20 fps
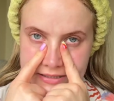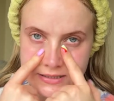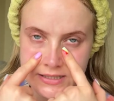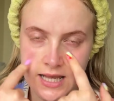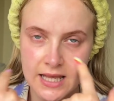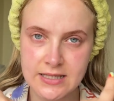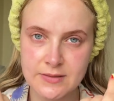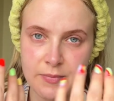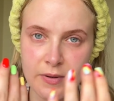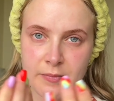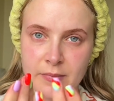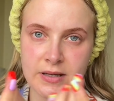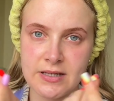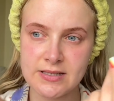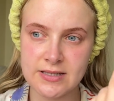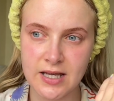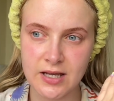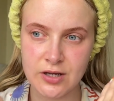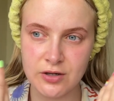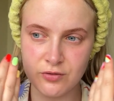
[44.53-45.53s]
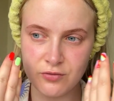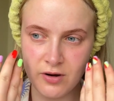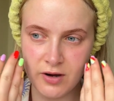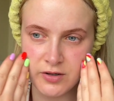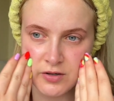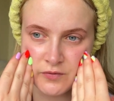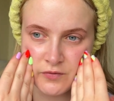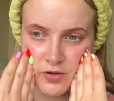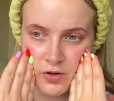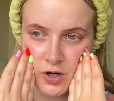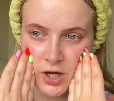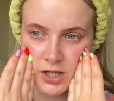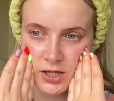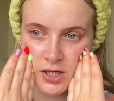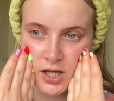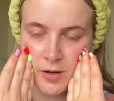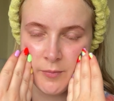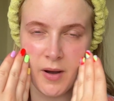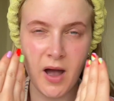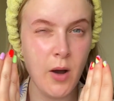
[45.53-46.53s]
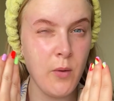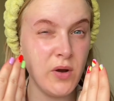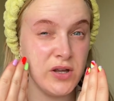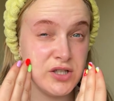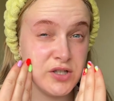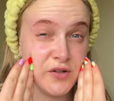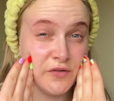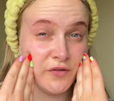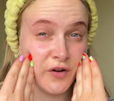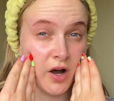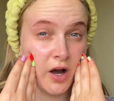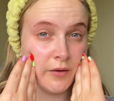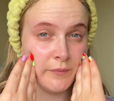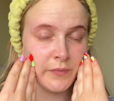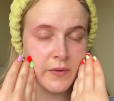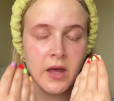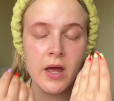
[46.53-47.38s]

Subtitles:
has been my second round of doing them. I went too far.